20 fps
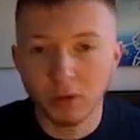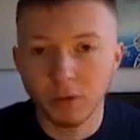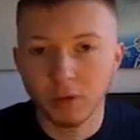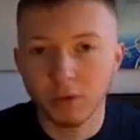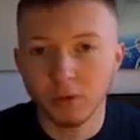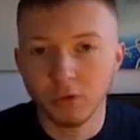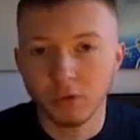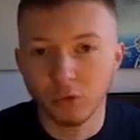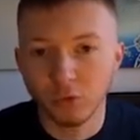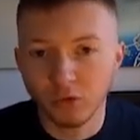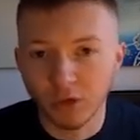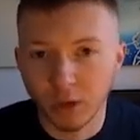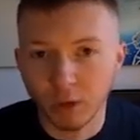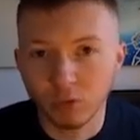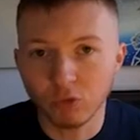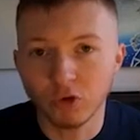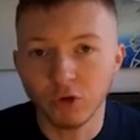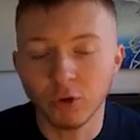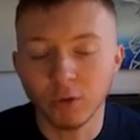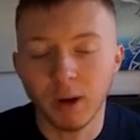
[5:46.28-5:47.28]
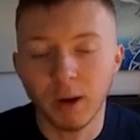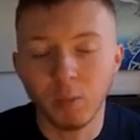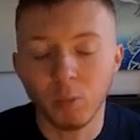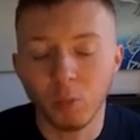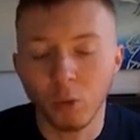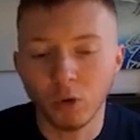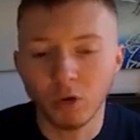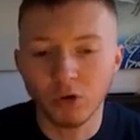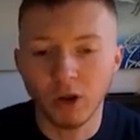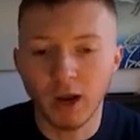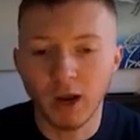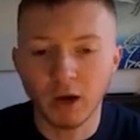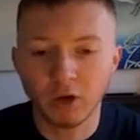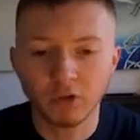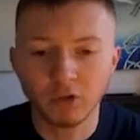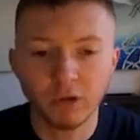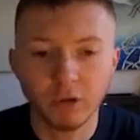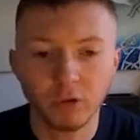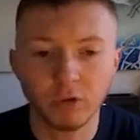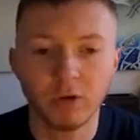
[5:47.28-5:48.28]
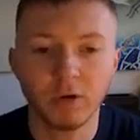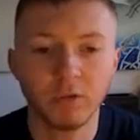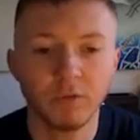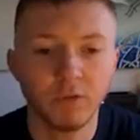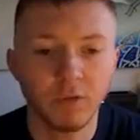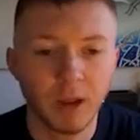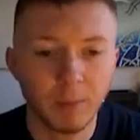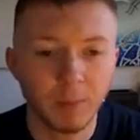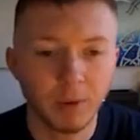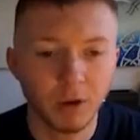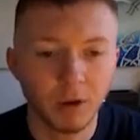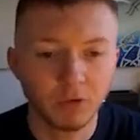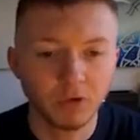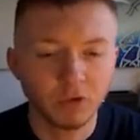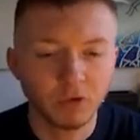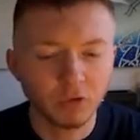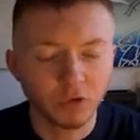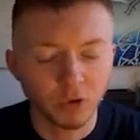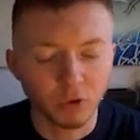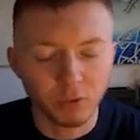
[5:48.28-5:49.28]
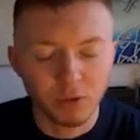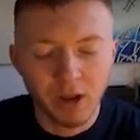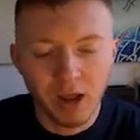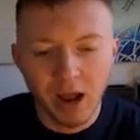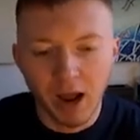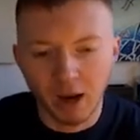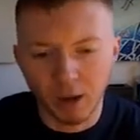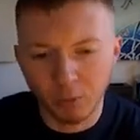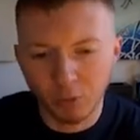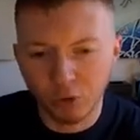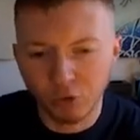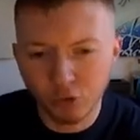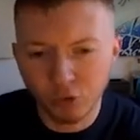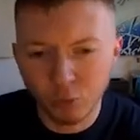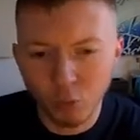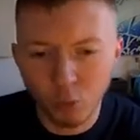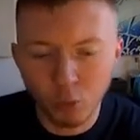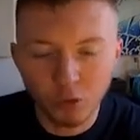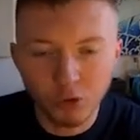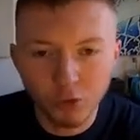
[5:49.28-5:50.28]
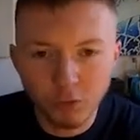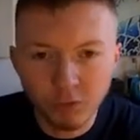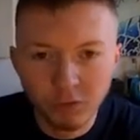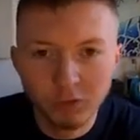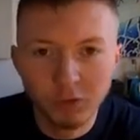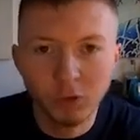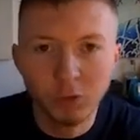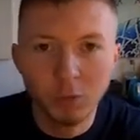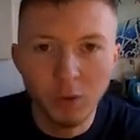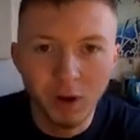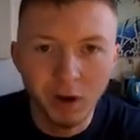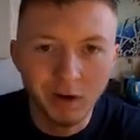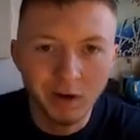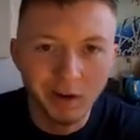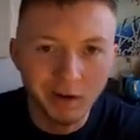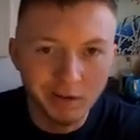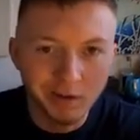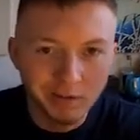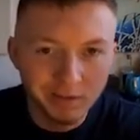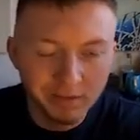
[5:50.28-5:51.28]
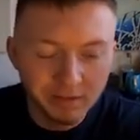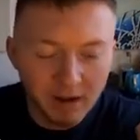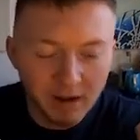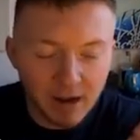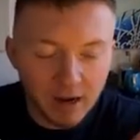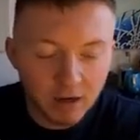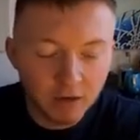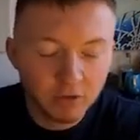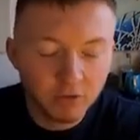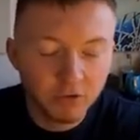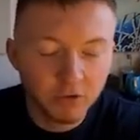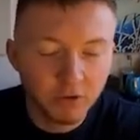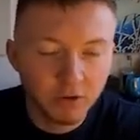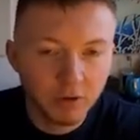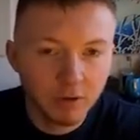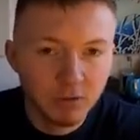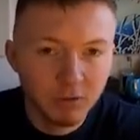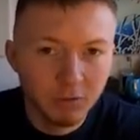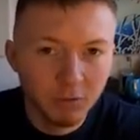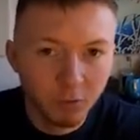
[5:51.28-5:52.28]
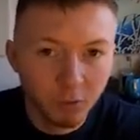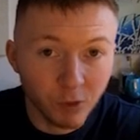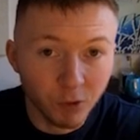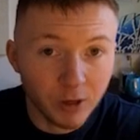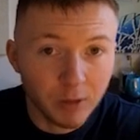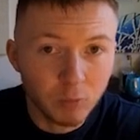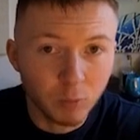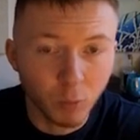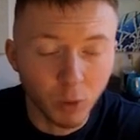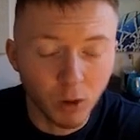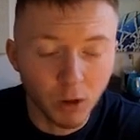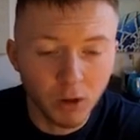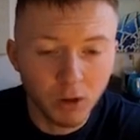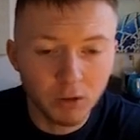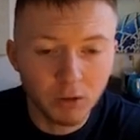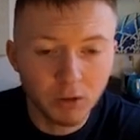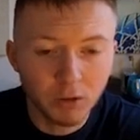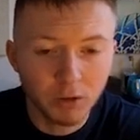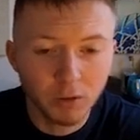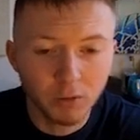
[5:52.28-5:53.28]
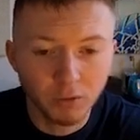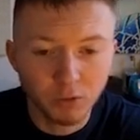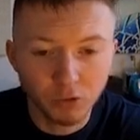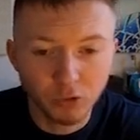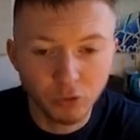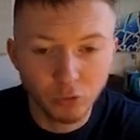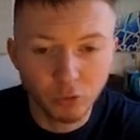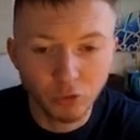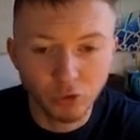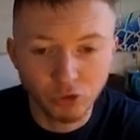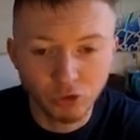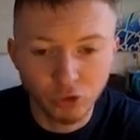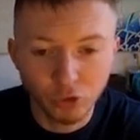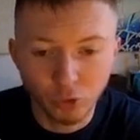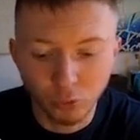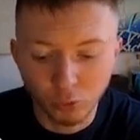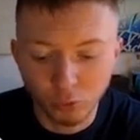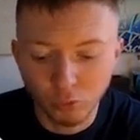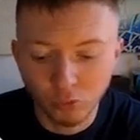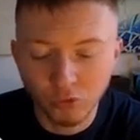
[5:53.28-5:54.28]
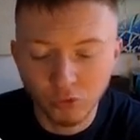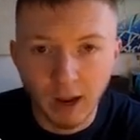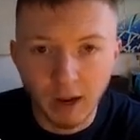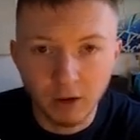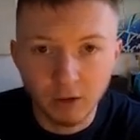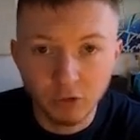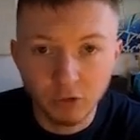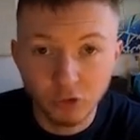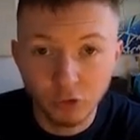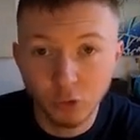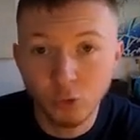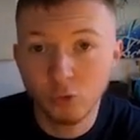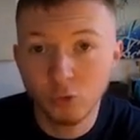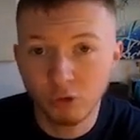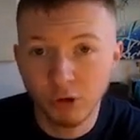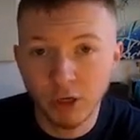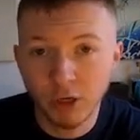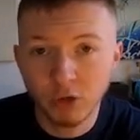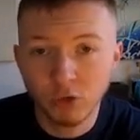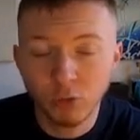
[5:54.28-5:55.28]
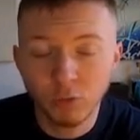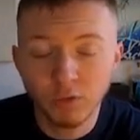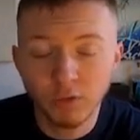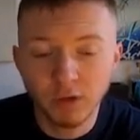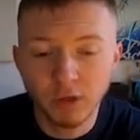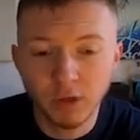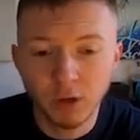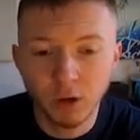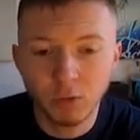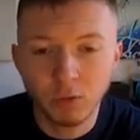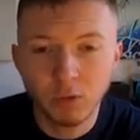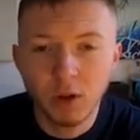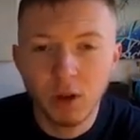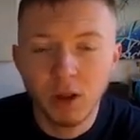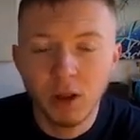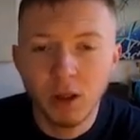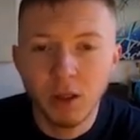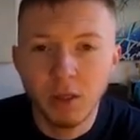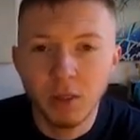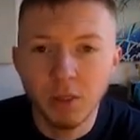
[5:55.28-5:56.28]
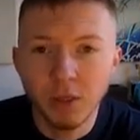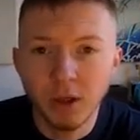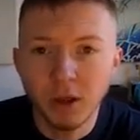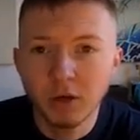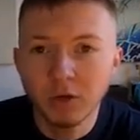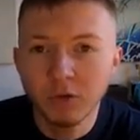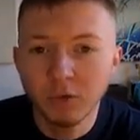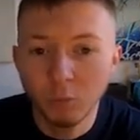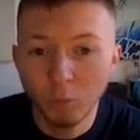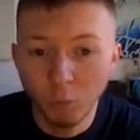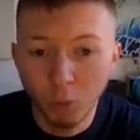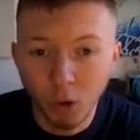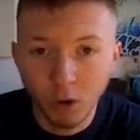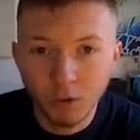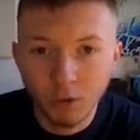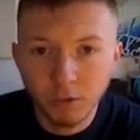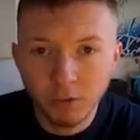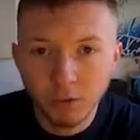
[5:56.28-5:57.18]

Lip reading: you sell to, and what you're actually looking for that person to do. And I'm going to walk you through an exact framework that you can use to create your video that, one,